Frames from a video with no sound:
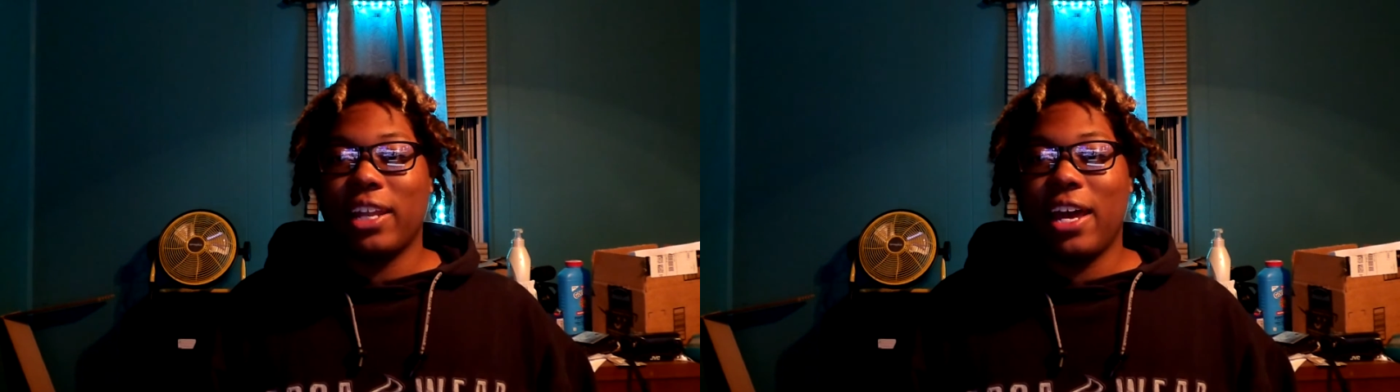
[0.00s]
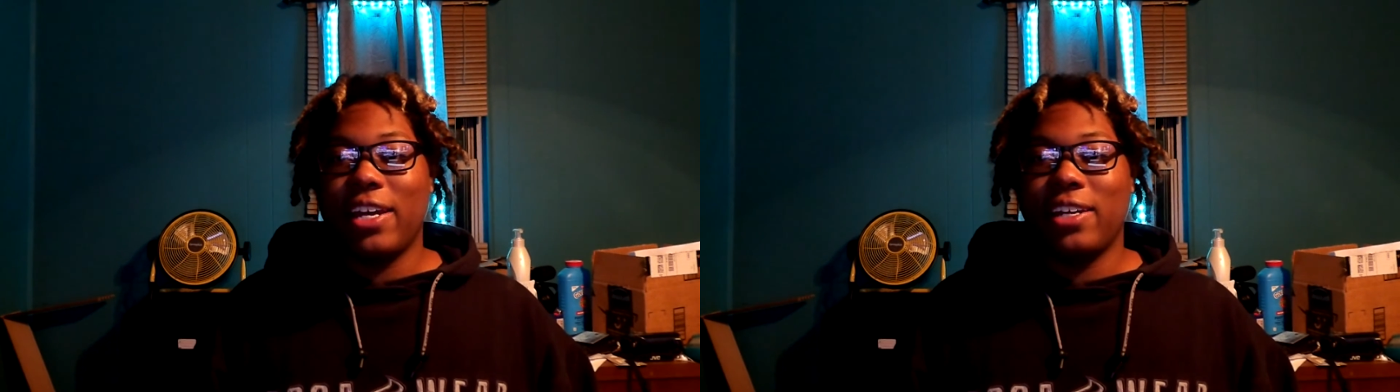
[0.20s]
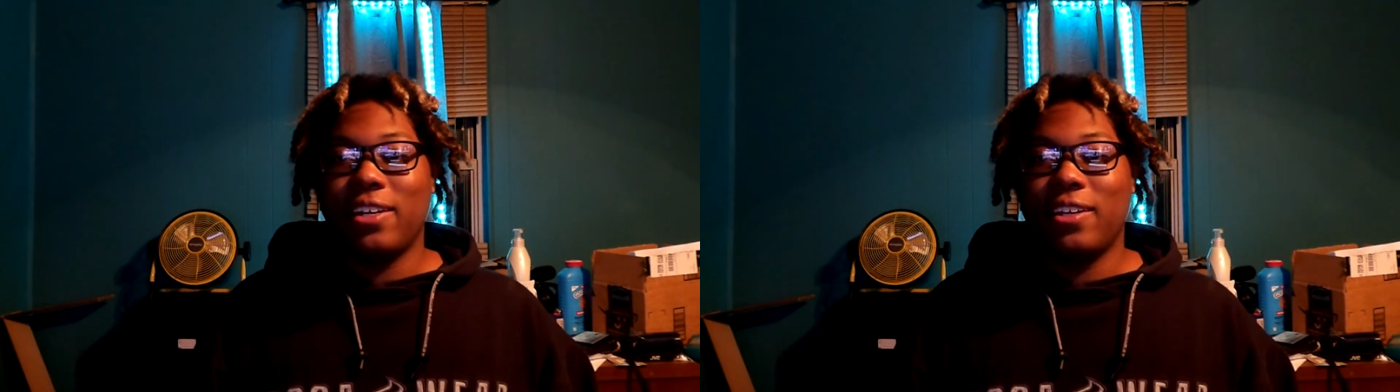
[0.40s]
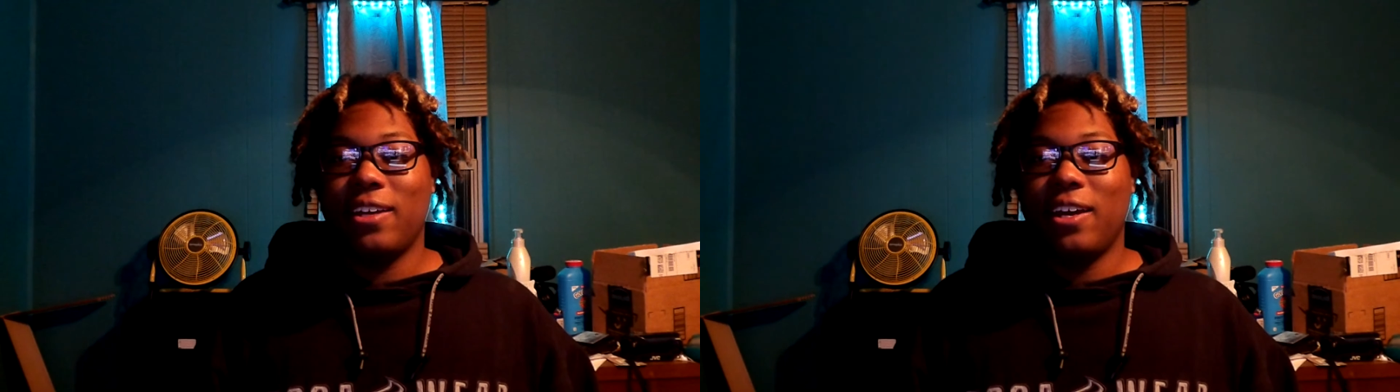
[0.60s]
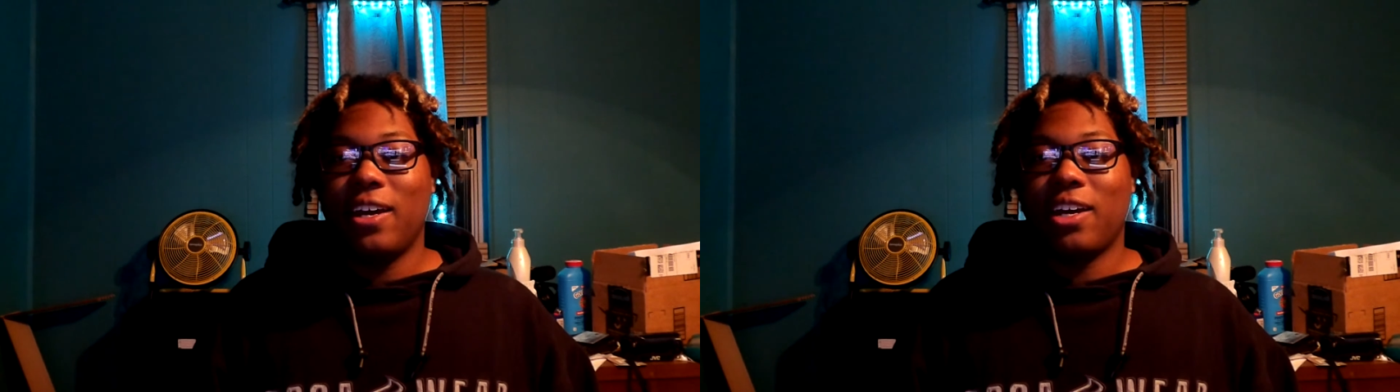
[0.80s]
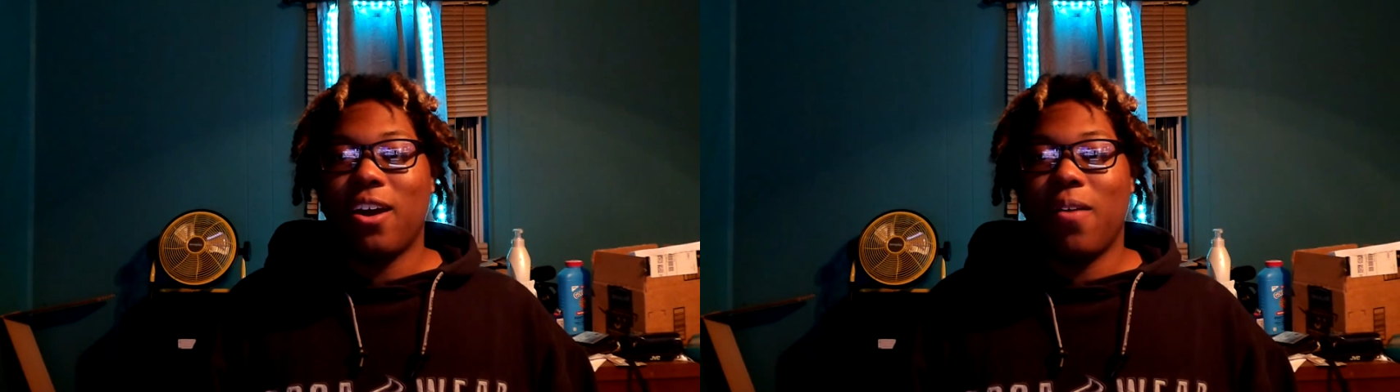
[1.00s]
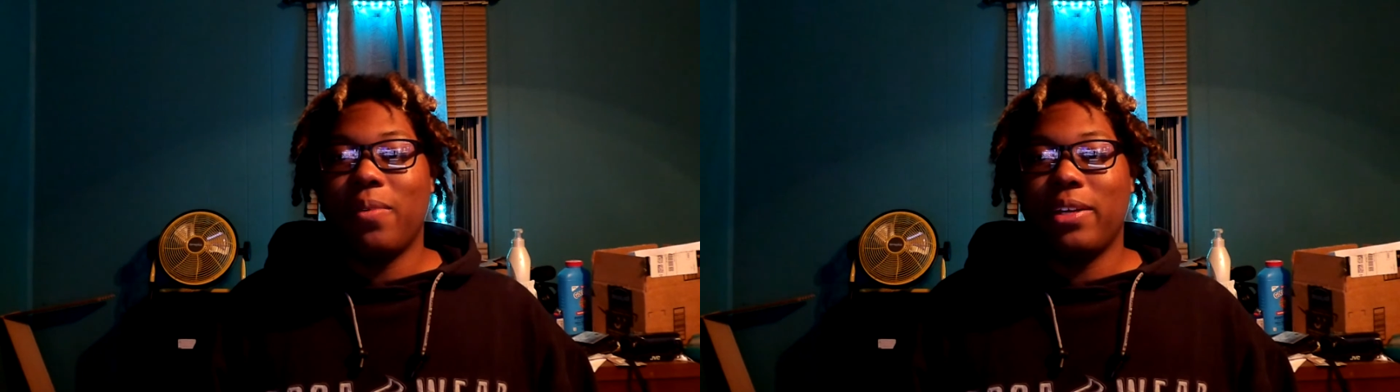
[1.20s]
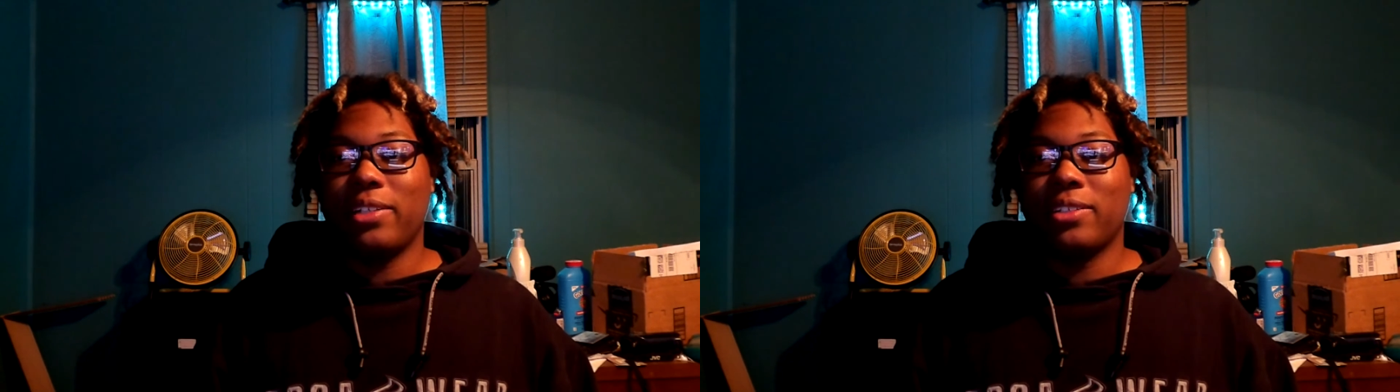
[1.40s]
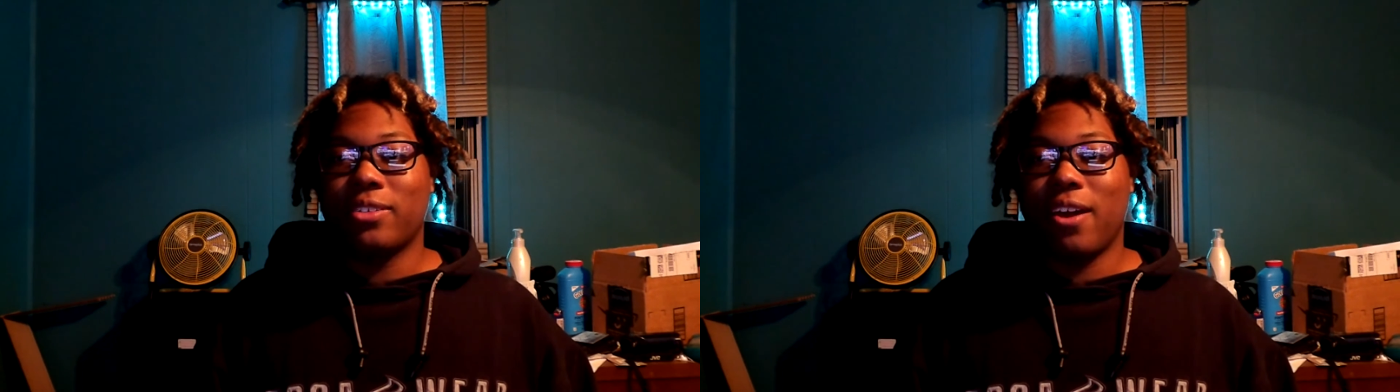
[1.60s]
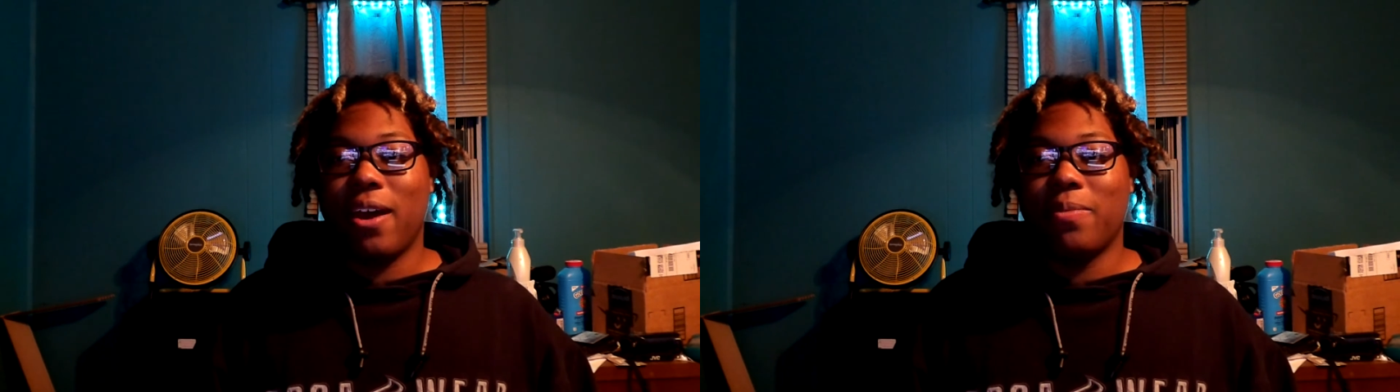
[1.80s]
like, comment,
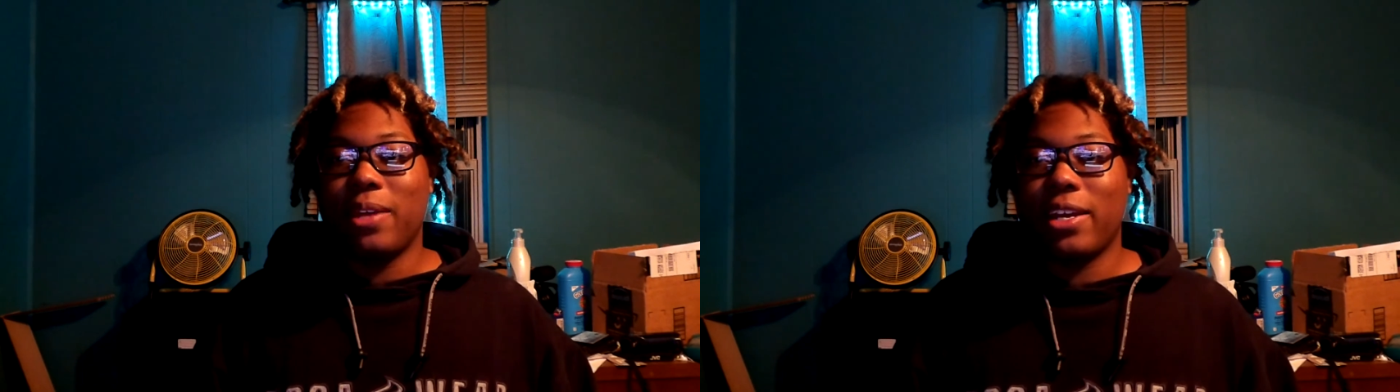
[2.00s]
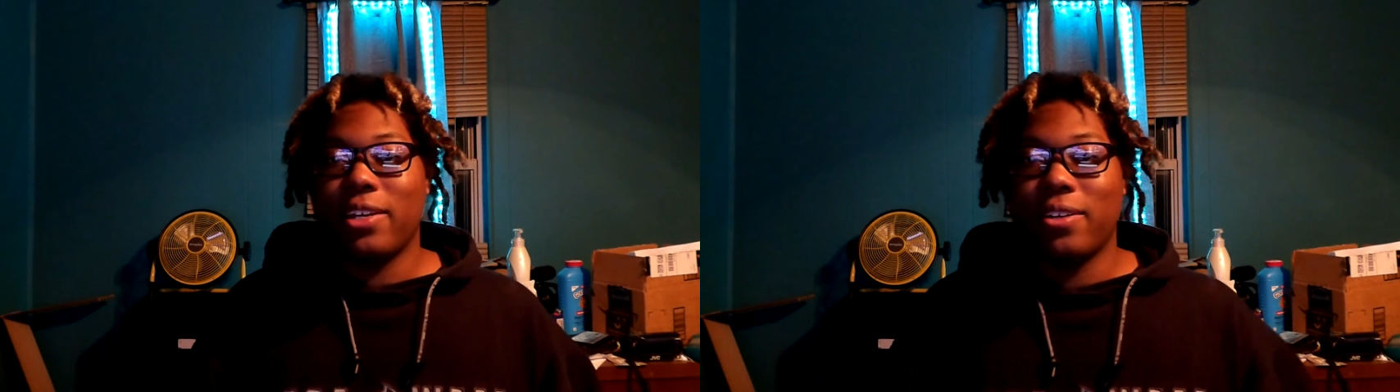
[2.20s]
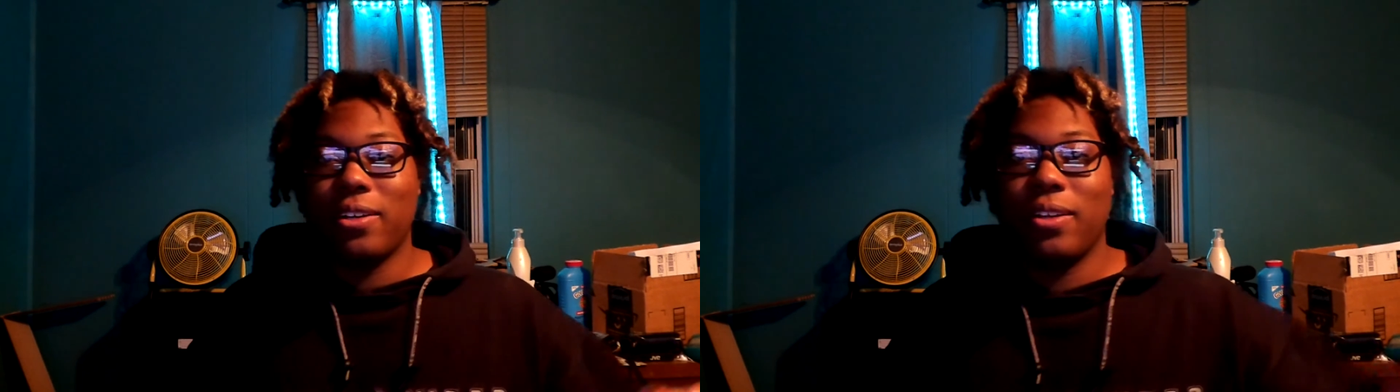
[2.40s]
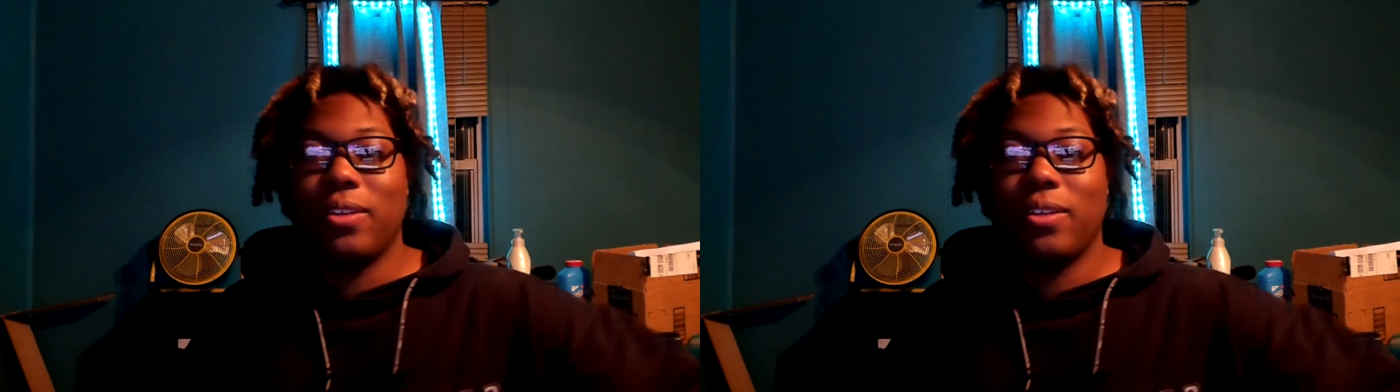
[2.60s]
subscribe. Thank you.